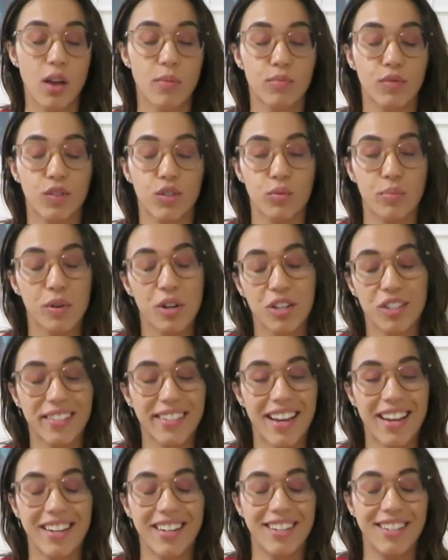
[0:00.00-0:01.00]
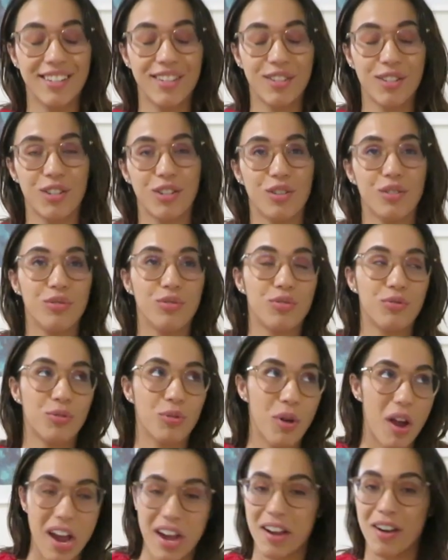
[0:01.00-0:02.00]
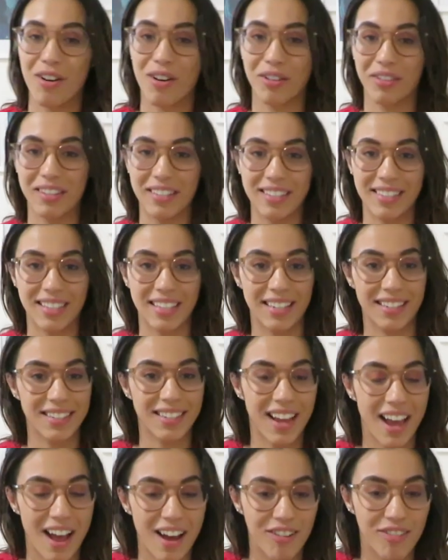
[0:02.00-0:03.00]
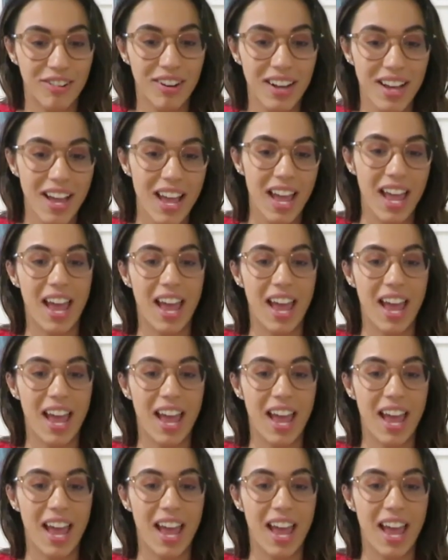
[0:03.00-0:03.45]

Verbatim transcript: I'm super excited to try all these things out